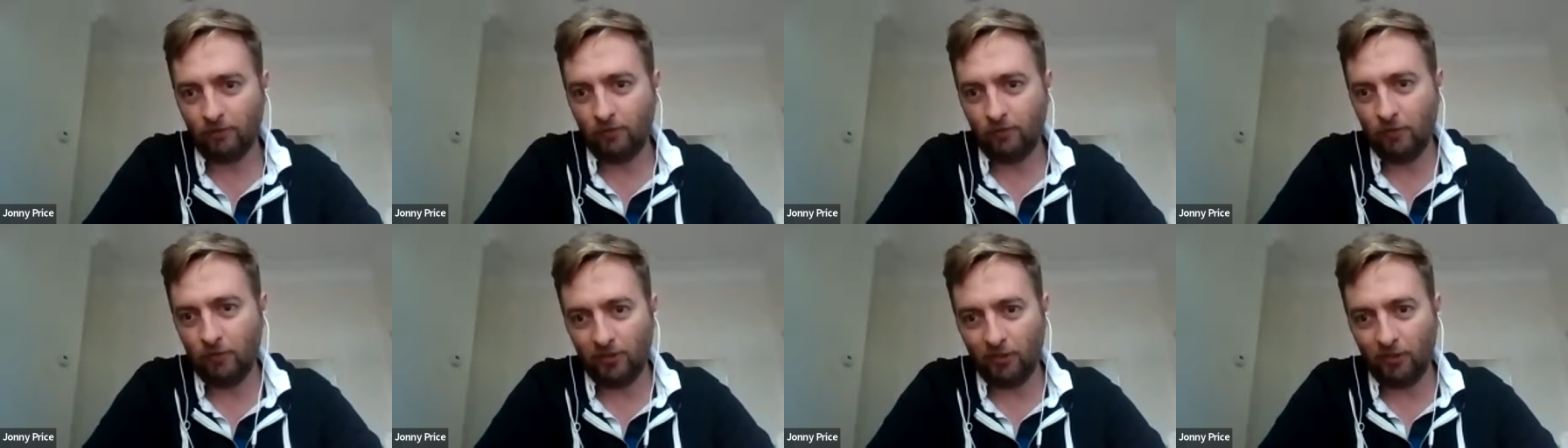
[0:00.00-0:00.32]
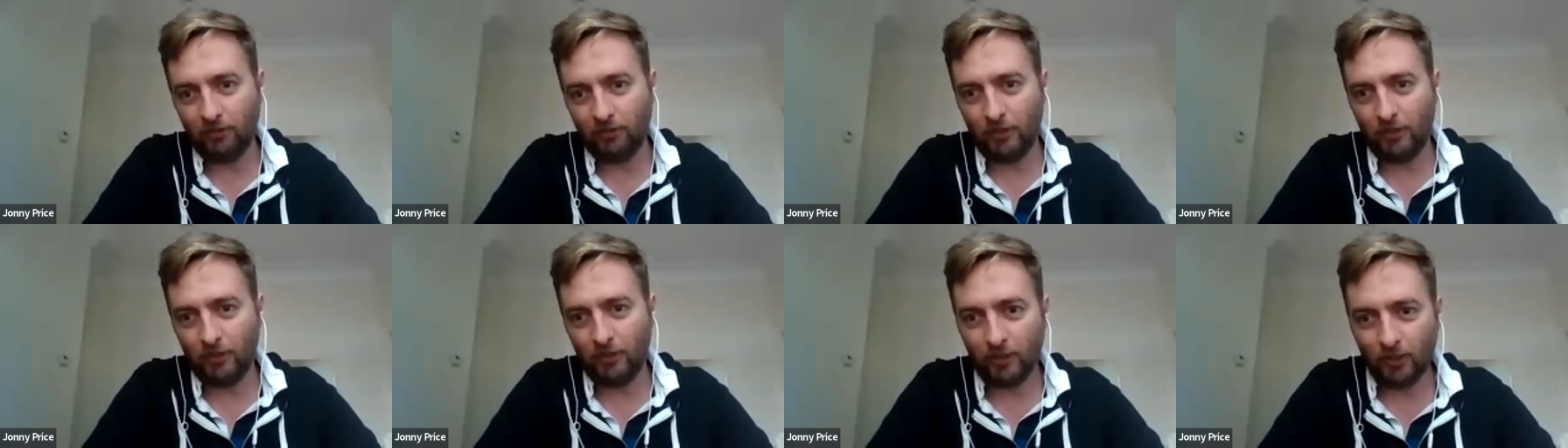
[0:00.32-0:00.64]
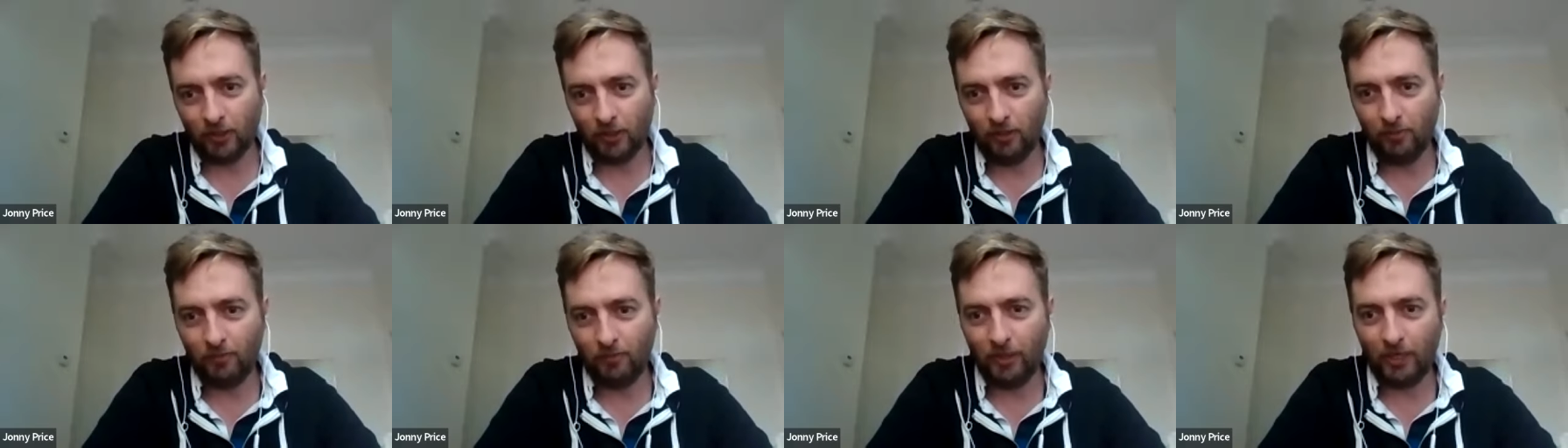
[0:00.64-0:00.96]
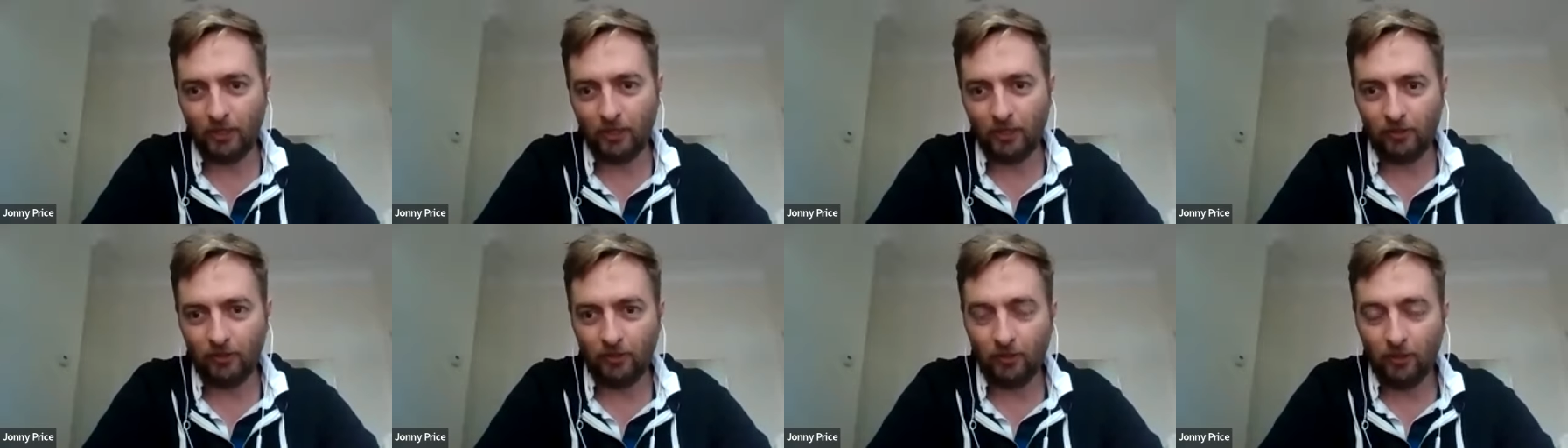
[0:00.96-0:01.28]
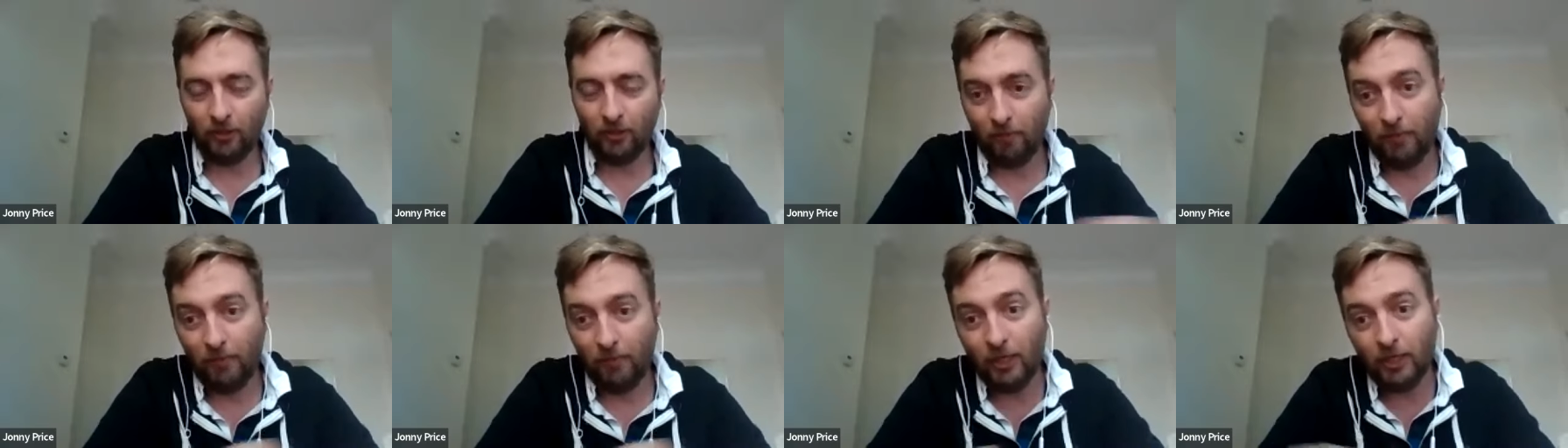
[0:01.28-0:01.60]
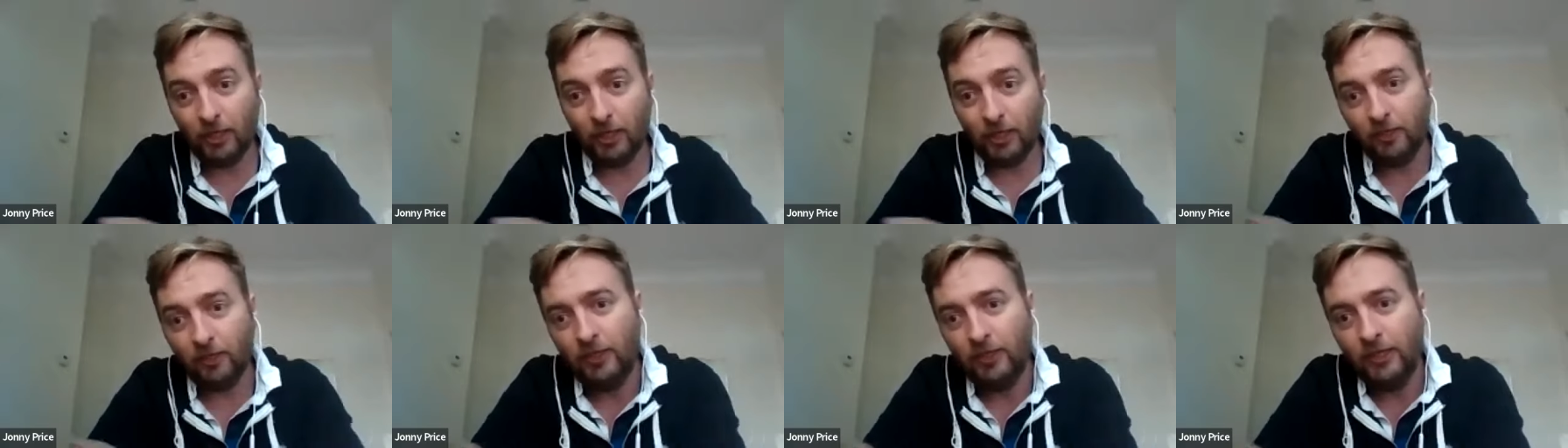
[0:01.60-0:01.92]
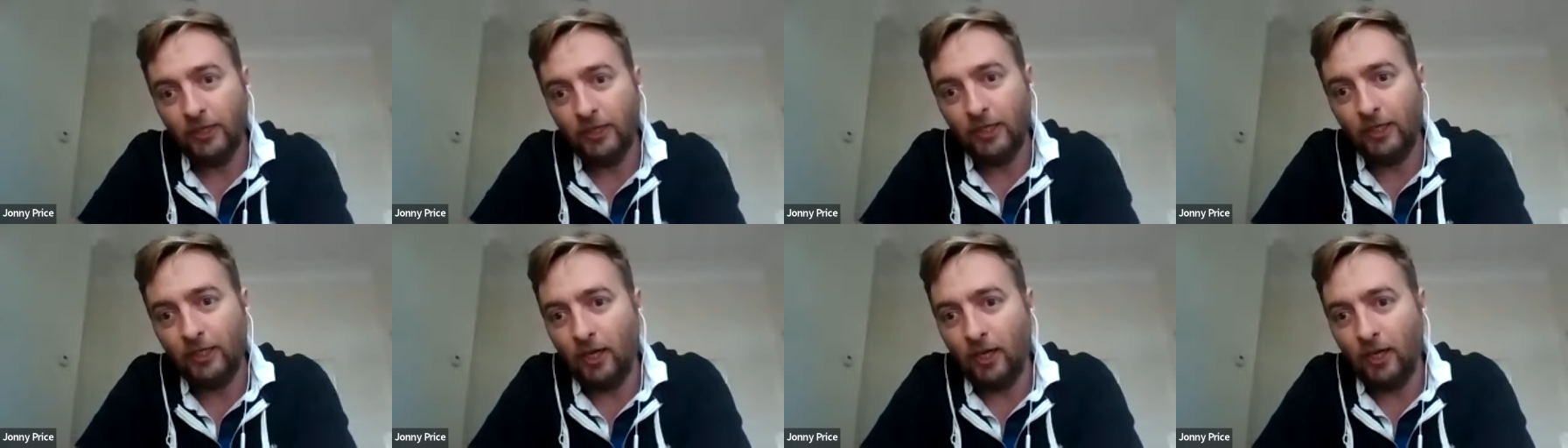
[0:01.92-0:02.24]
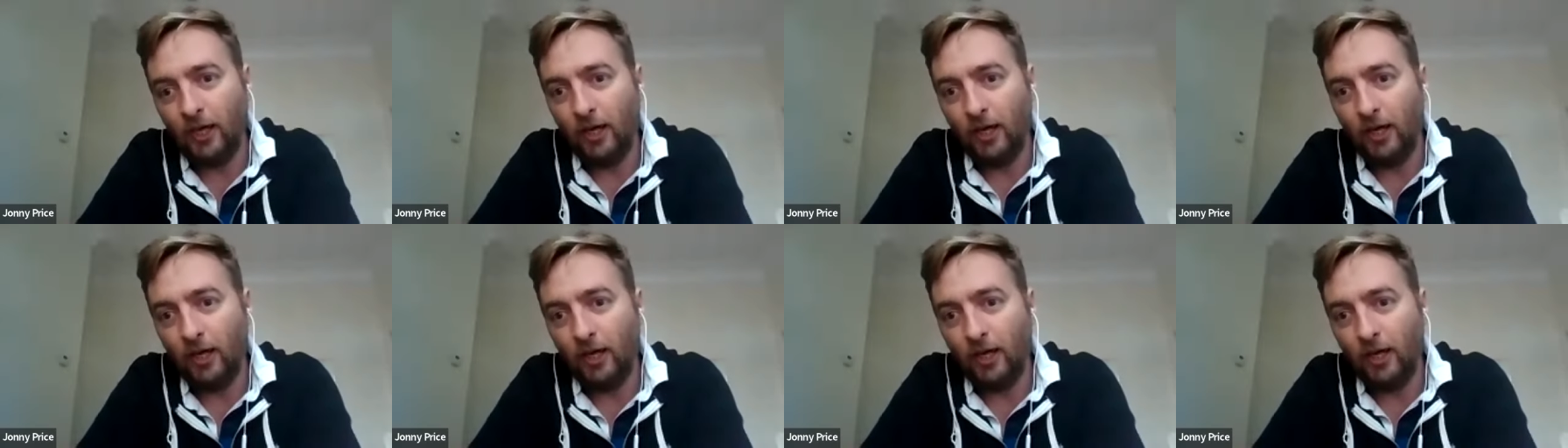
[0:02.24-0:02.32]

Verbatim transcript: to a founder like Immad at, at Mercury.